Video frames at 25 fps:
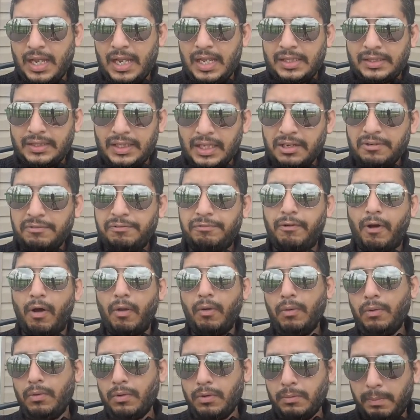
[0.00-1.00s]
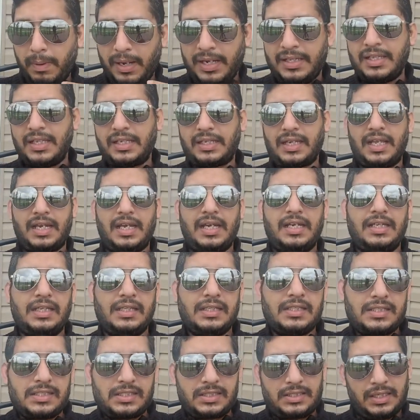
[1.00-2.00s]
Then followed by the
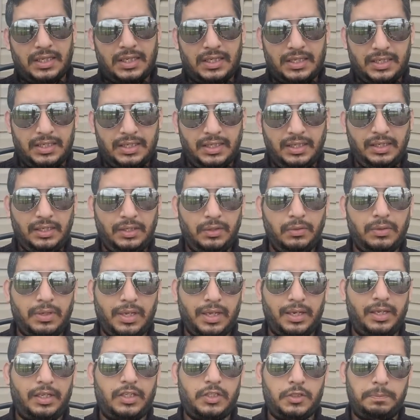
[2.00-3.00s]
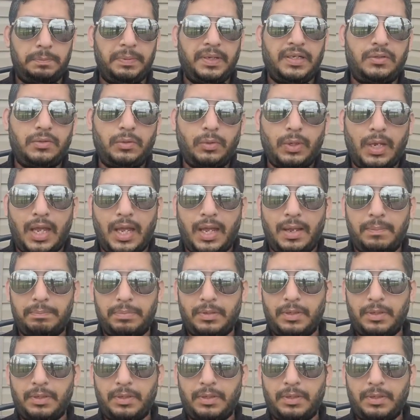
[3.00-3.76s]
Canadian study, you can expect to have